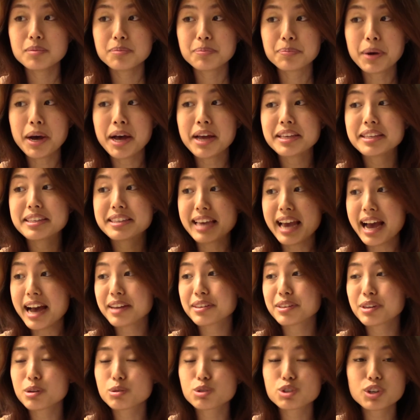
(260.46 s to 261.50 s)
But yeah,
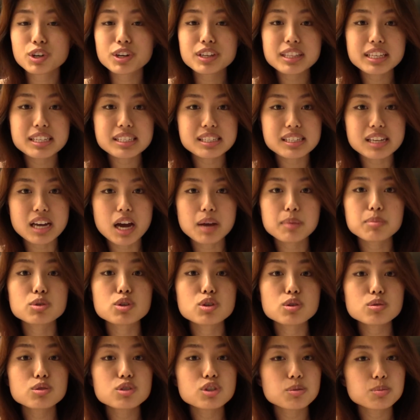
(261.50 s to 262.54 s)
you know, during this time,
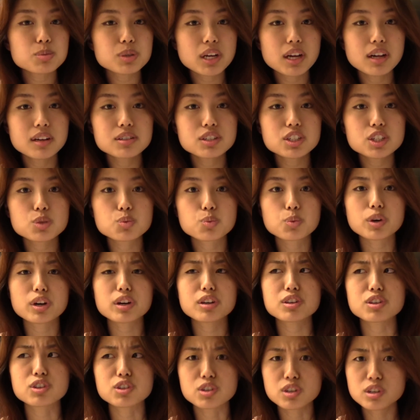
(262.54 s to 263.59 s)
YouTube challenges were
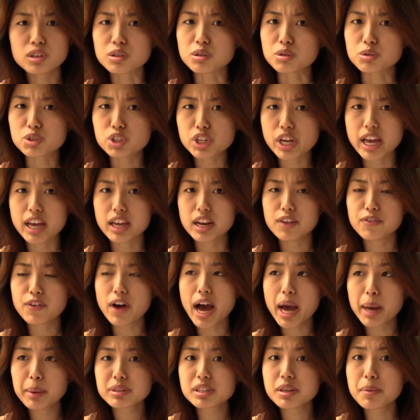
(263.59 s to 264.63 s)
huge, and if
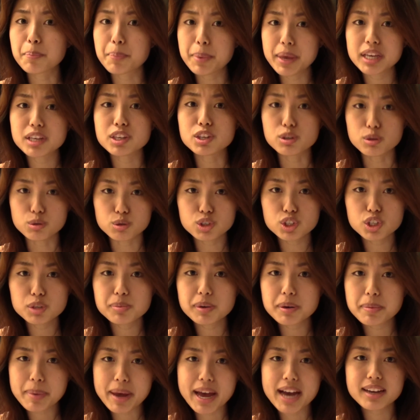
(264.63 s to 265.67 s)
I was a big
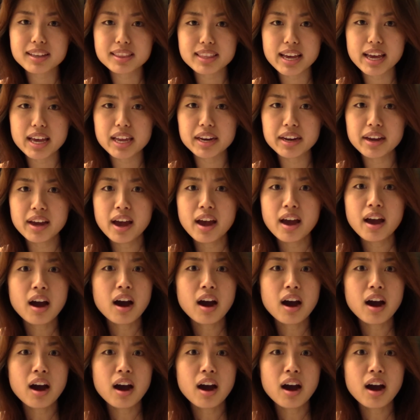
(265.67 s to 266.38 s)
YouTuber back then,